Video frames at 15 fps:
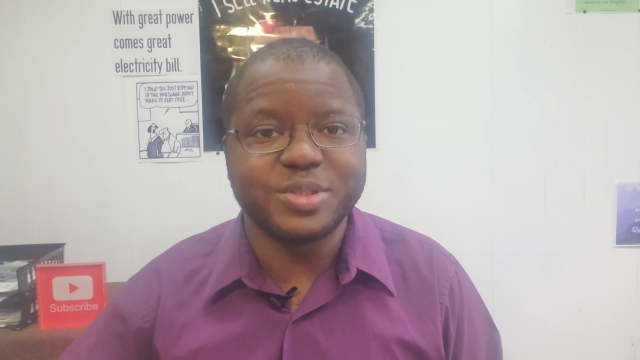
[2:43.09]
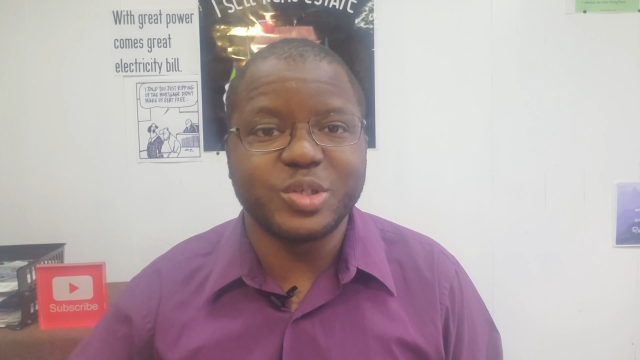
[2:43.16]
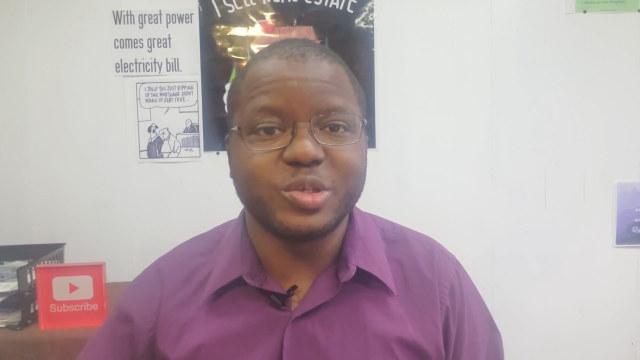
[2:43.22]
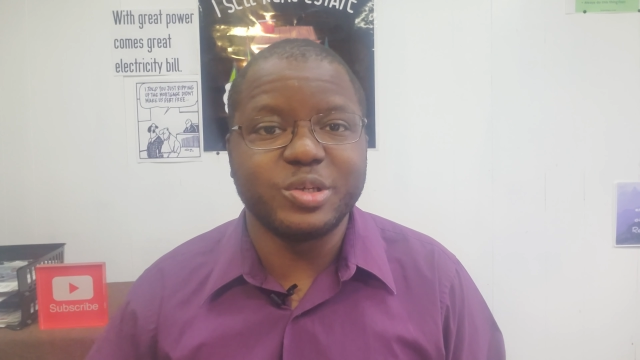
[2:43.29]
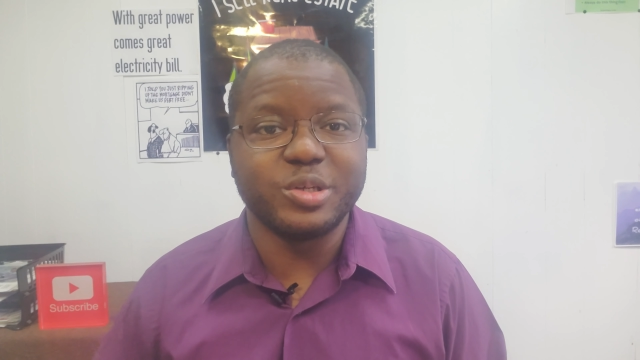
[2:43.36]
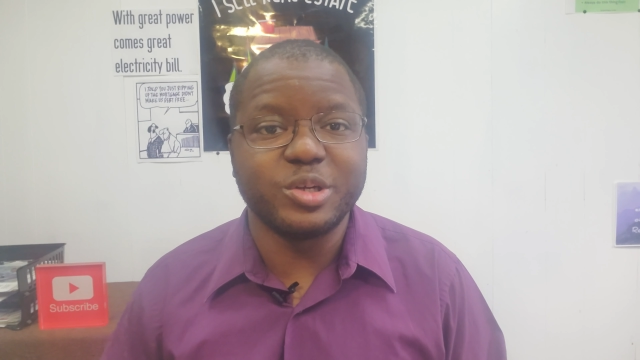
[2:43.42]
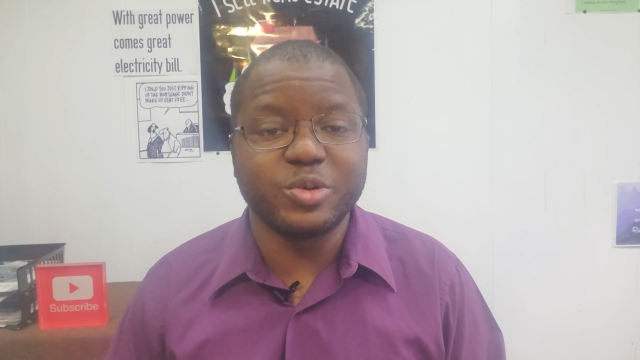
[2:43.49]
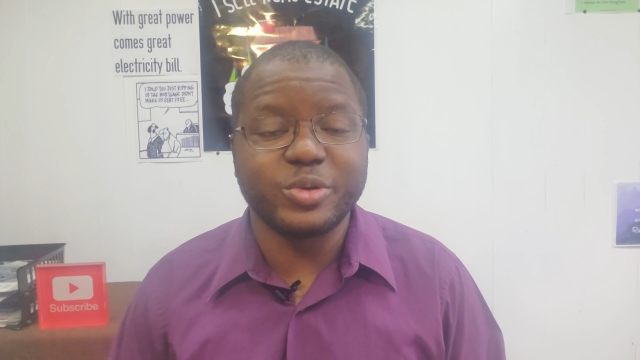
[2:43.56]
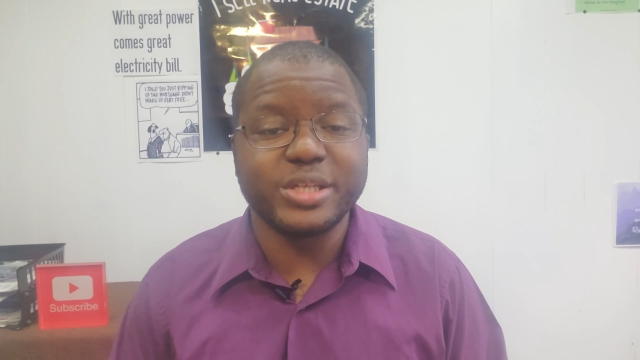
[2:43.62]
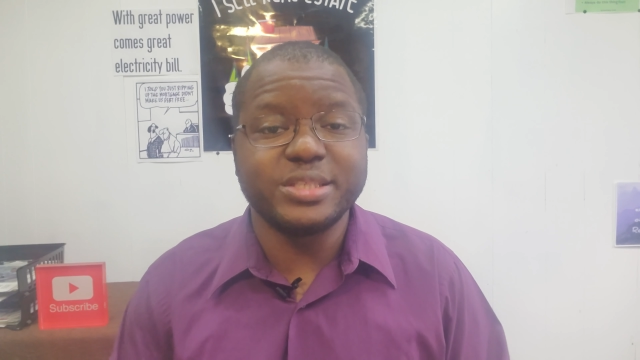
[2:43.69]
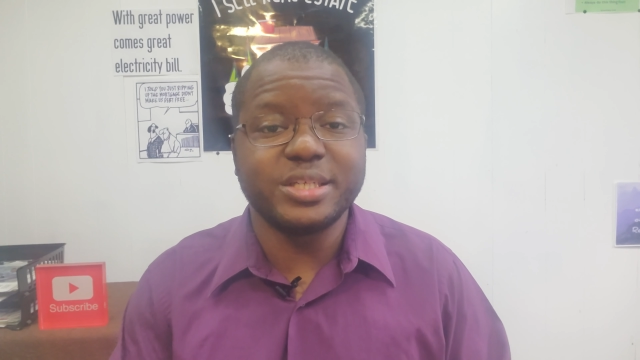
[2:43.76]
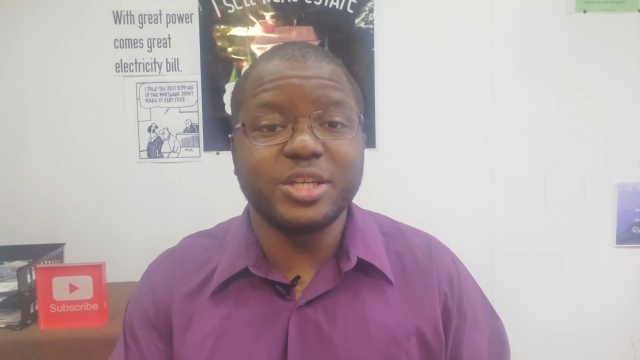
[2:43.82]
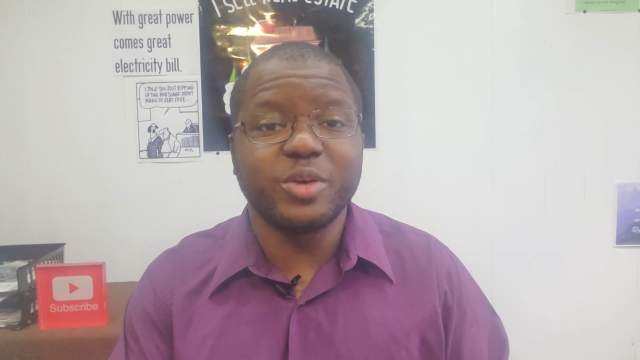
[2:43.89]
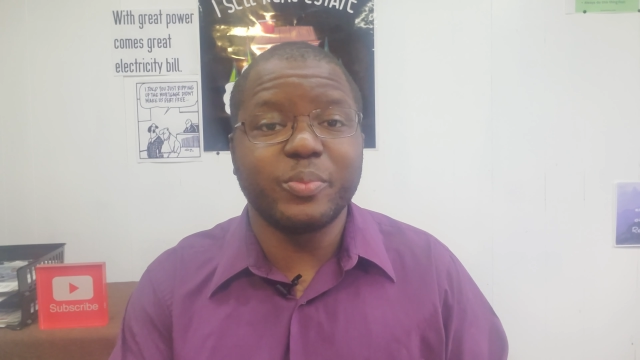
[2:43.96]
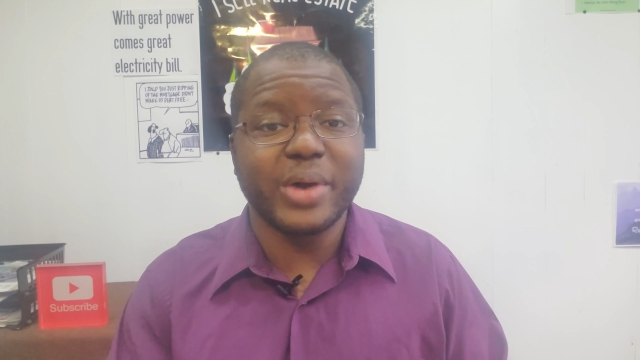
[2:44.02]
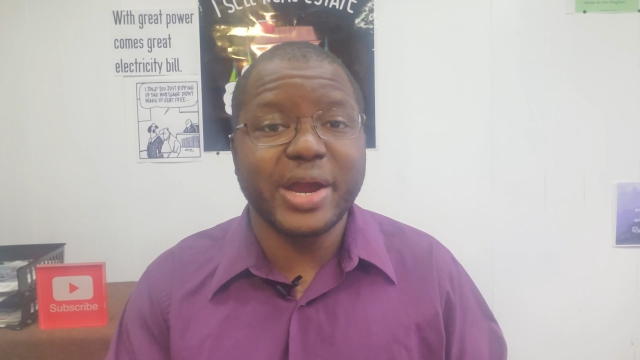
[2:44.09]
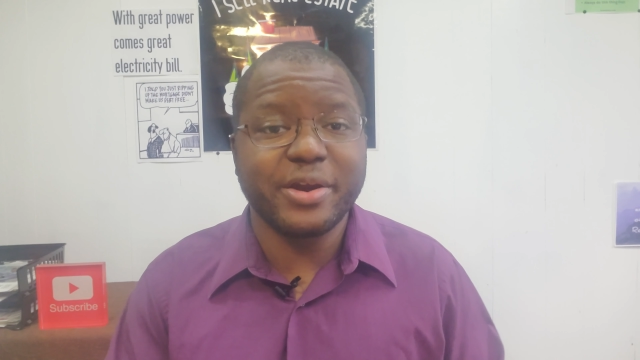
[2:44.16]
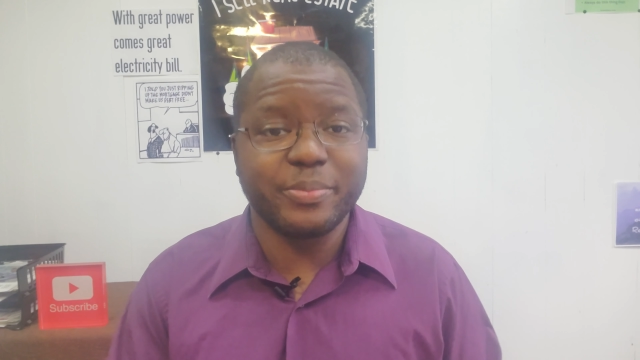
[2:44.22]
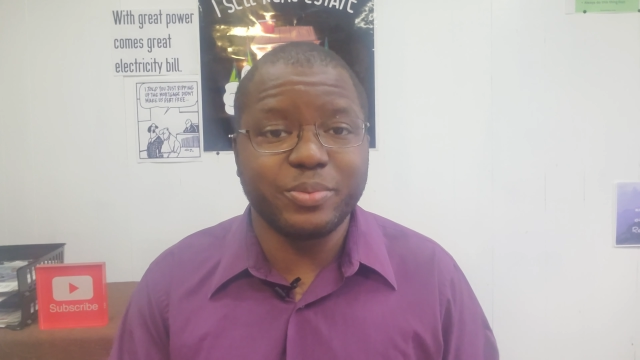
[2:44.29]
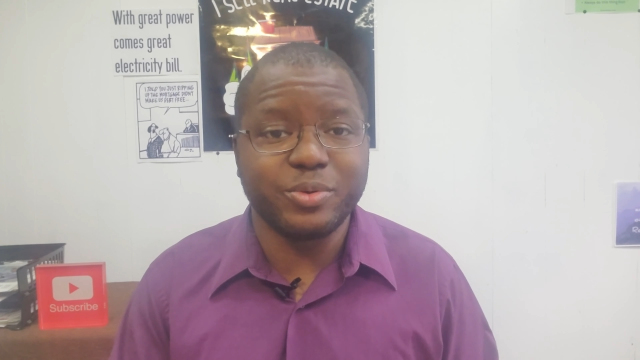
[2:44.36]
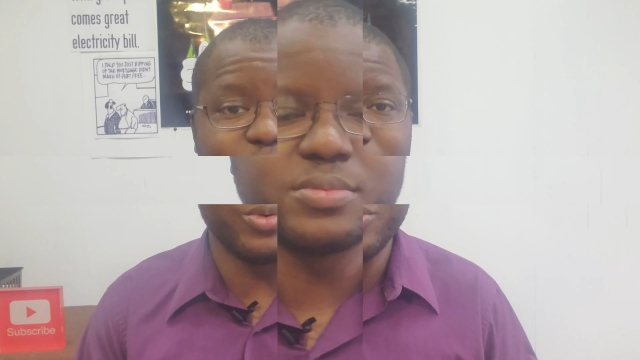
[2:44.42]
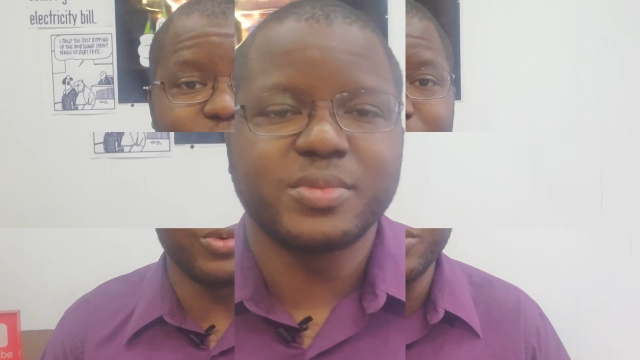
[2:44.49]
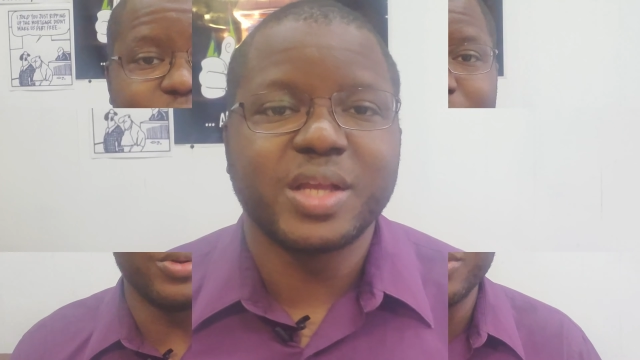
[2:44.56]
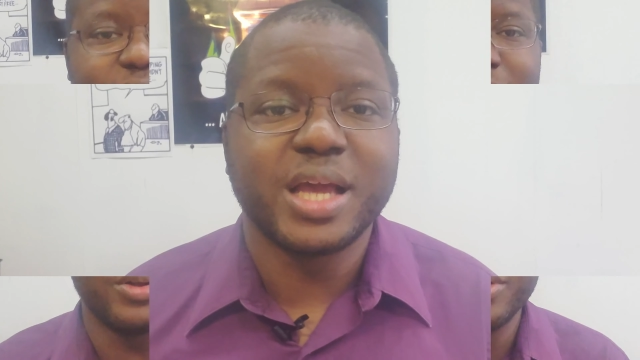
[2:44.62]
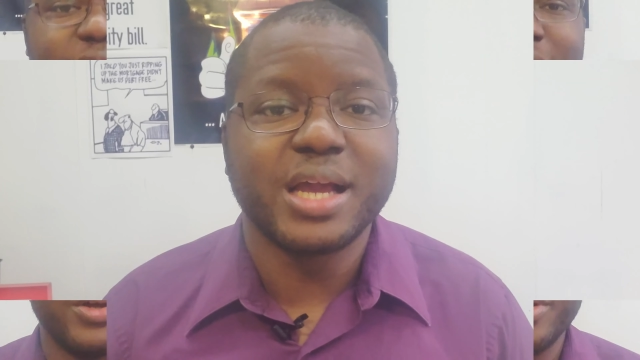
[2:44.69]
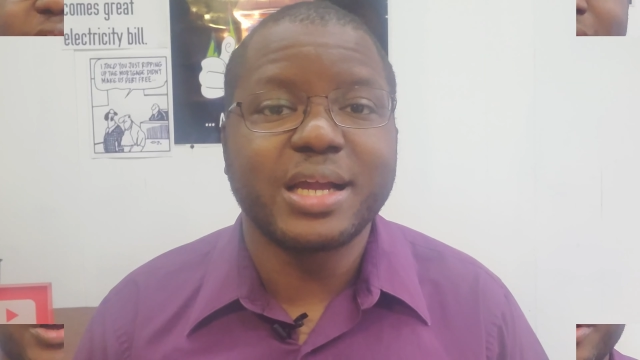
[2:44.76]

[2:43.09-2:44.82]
So you're increasing your buyer pool.